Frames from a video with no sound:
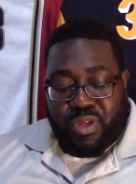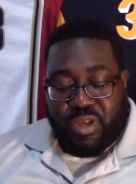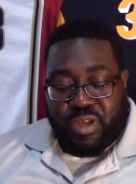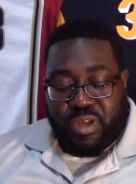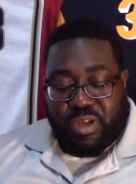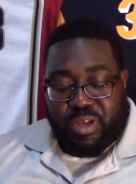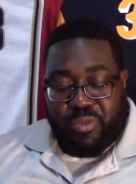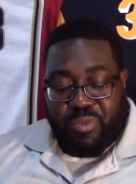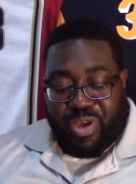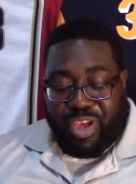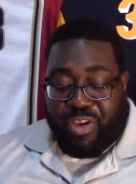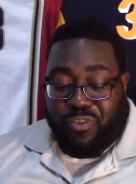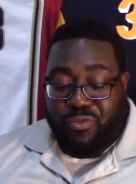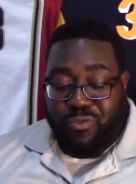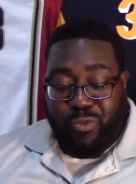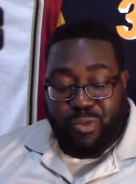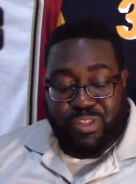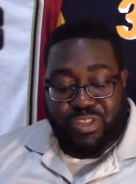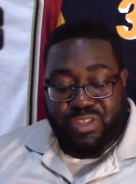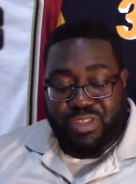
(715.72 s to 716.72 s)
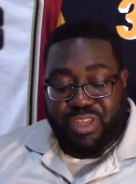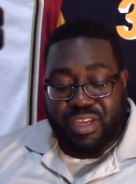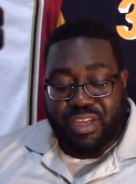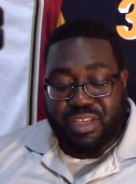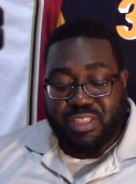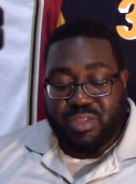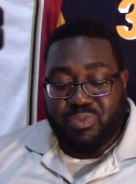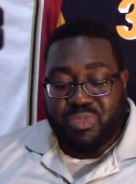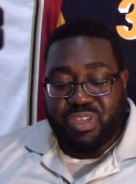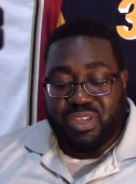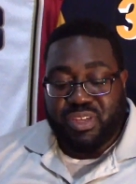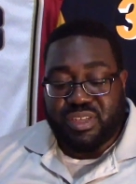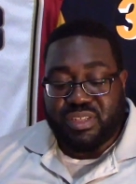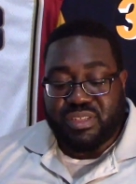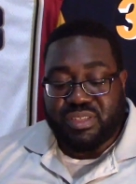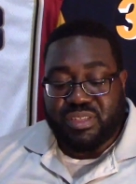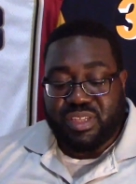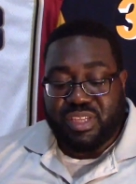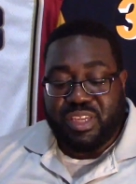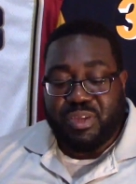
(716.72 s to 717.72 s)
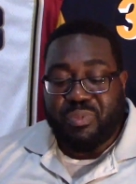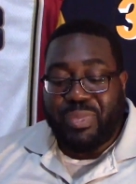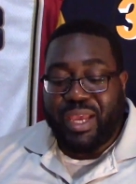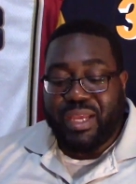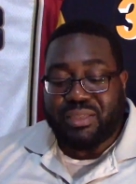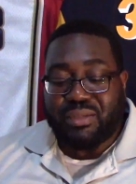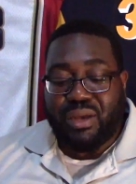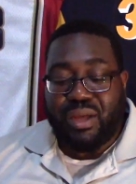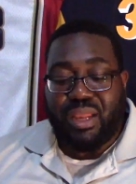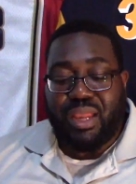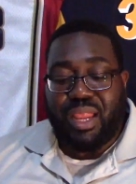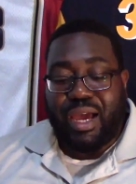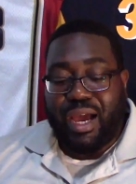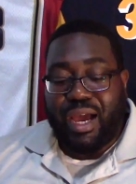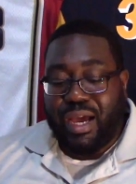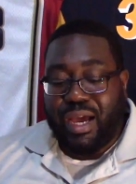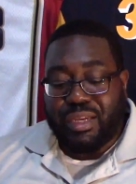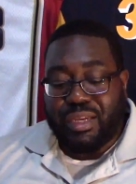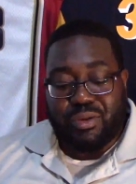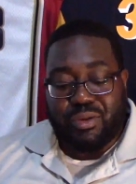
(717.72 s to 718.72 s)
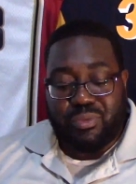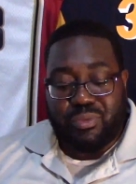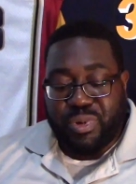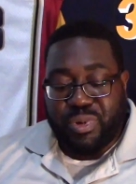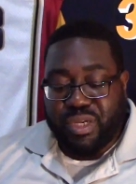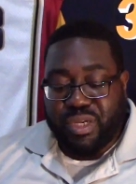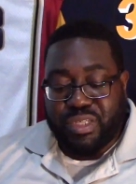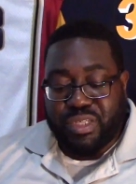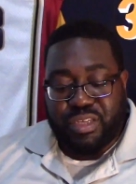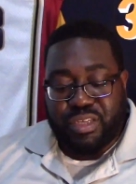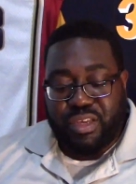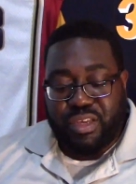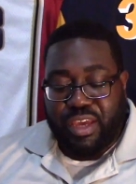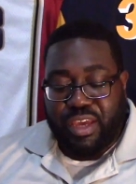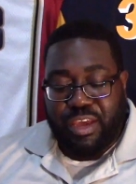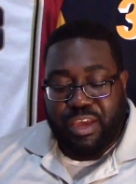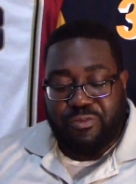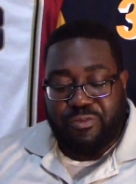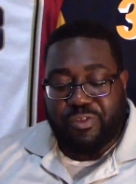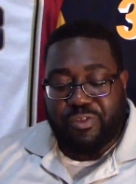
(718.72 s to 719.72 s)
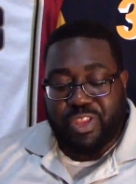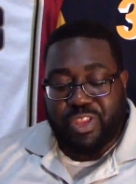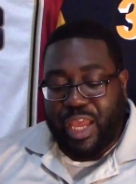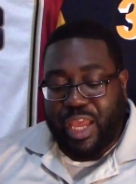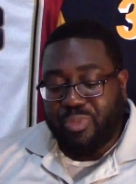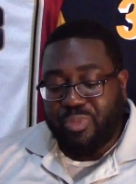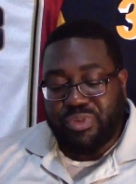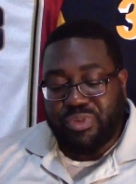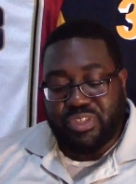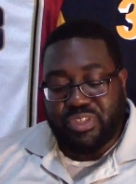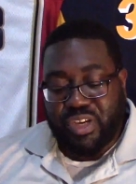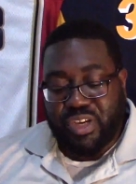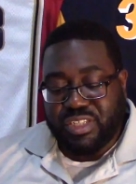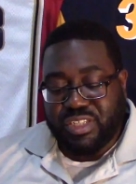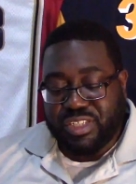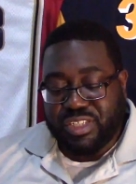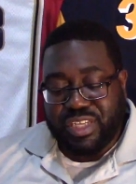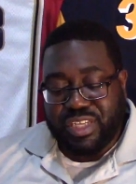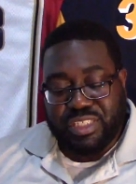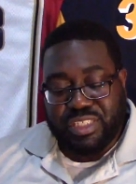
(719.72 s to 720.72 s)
and for the Knicks, because he makes a lot of money, and for that production, that's